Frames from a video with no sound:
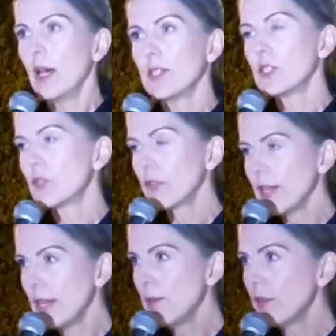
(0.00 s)
a
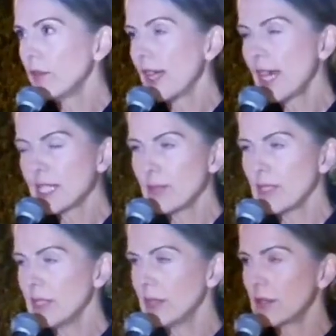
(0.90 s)
stream of
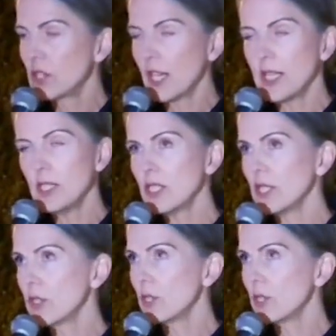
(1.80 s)
last-minute changing,